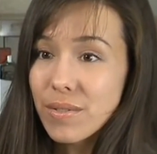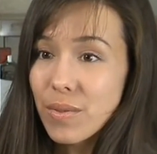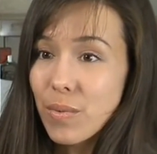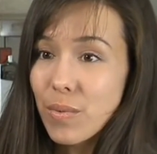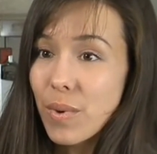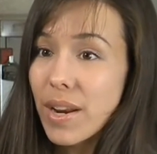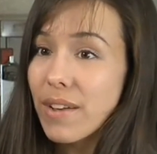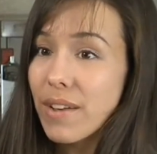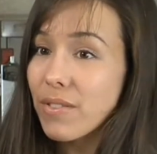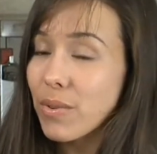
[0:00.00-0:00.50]

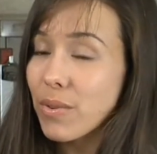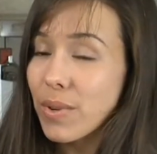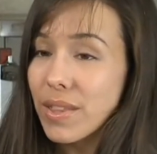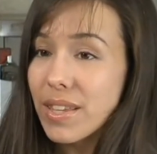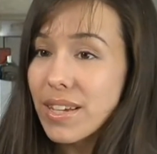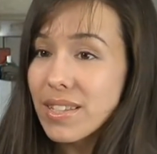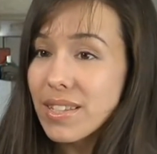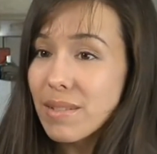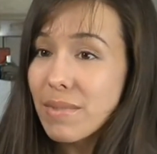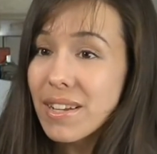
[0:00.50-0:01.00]
what everyone
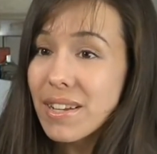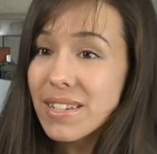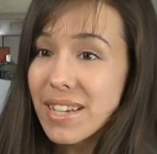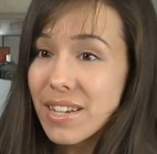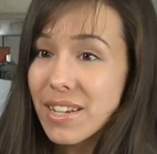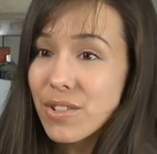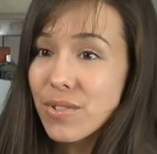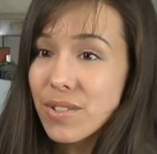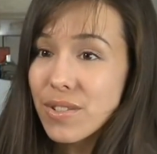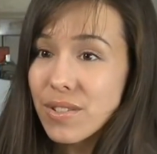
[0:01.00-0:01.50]
thinks, I'm not
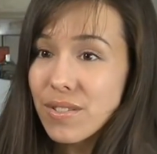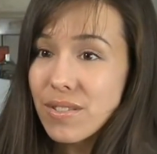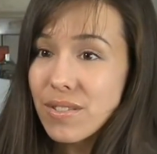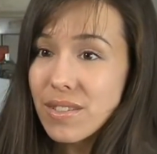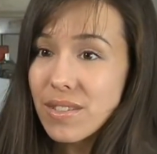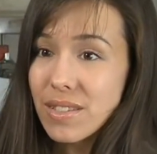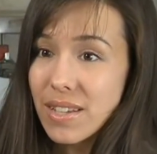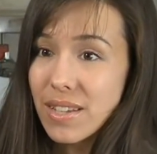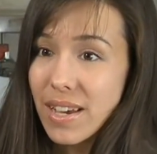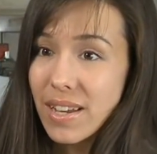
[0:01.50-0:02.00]
dangerous to
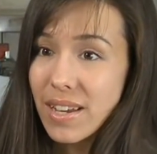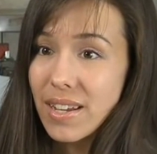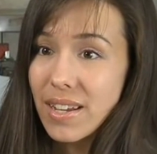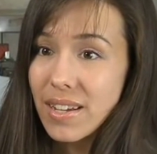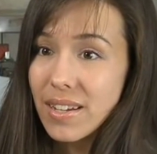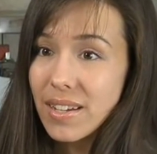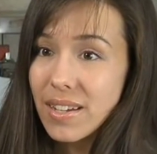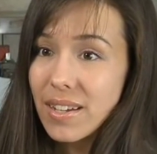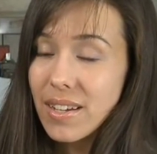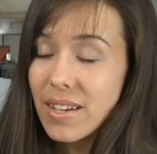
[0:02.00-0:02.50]
society.
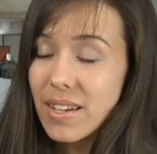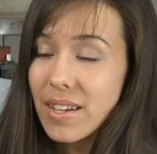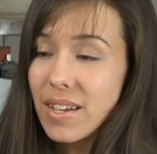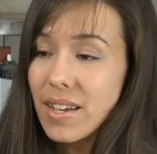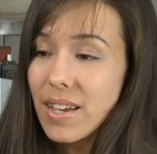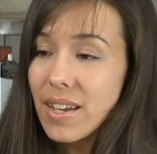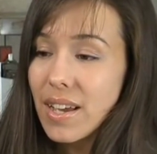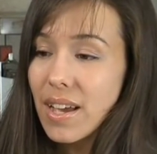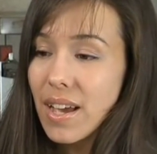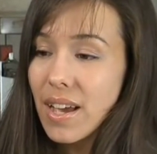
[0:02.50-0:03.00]

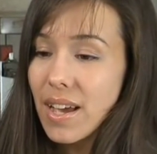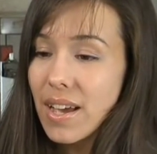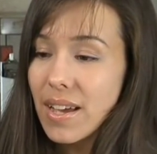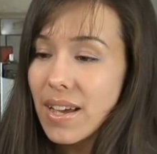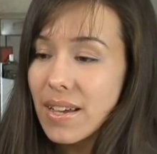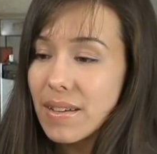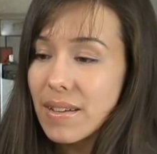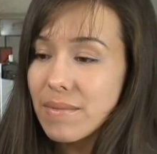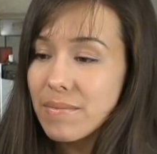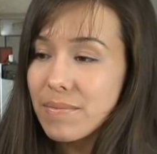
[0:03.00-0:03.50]

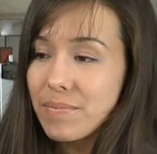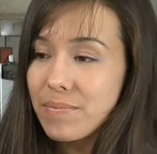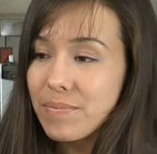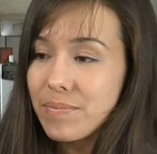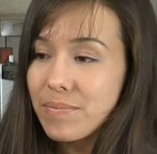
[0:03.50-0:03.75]
Mm-hmm.